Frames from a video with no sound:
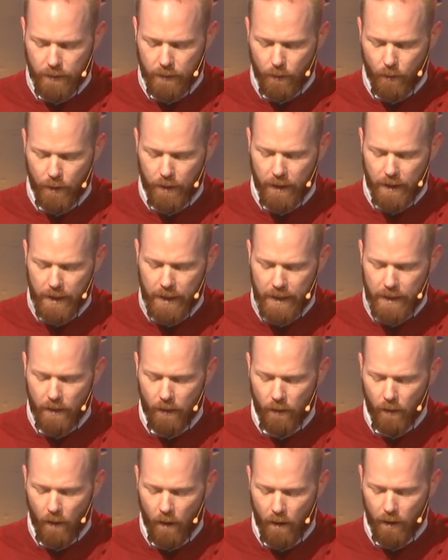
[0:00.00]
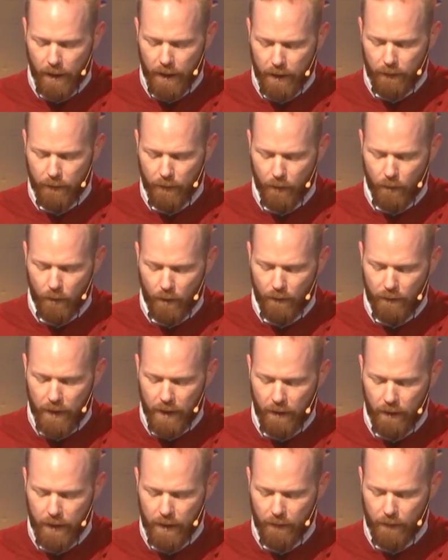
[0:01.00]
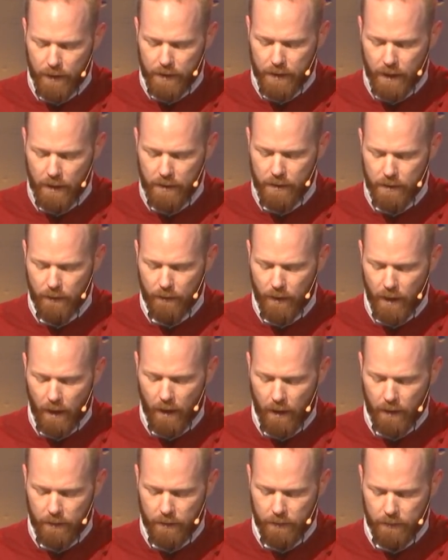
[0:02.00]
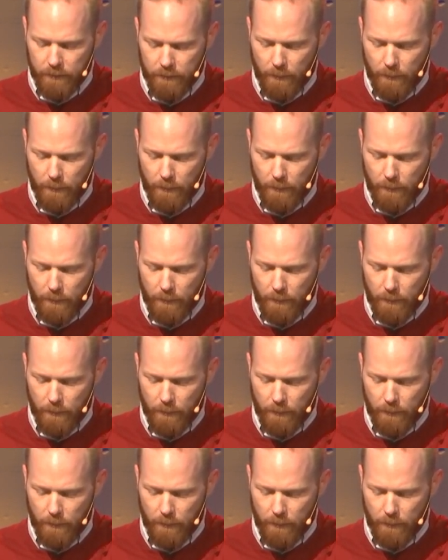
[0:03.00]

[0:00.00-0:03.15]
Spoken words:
with eager longing for the revealing of the sons of God.